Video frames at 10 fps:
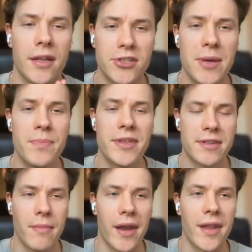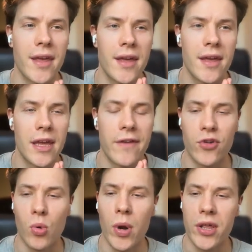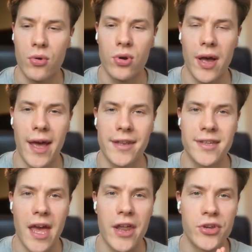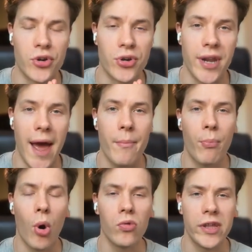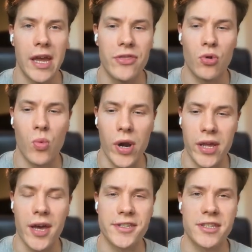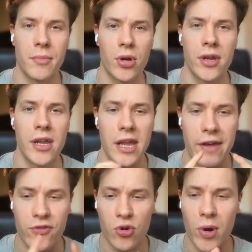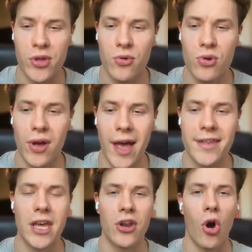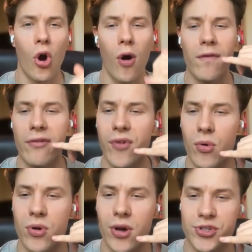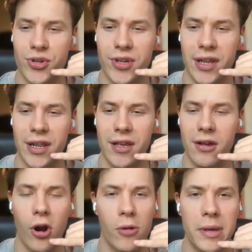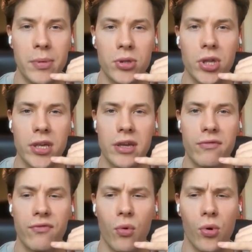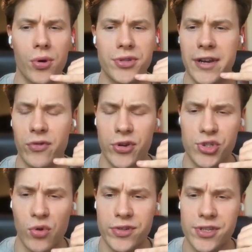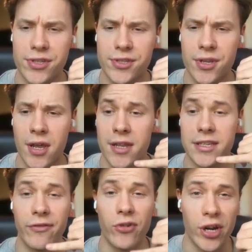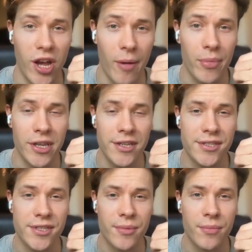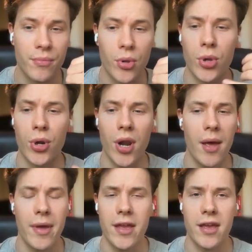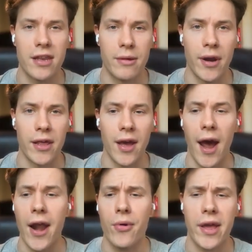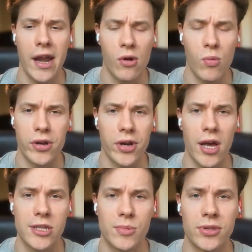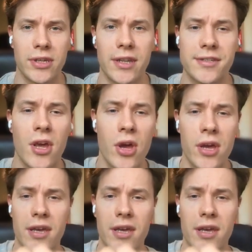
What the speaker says: Let's keep this in mind. If you're running Google Ads and you're not pulling in the right customer, if you're running Google Ads and all the phone calls you're getting are people looking for different services, different companies, you're not making any money. I don't care what your cost per lead is.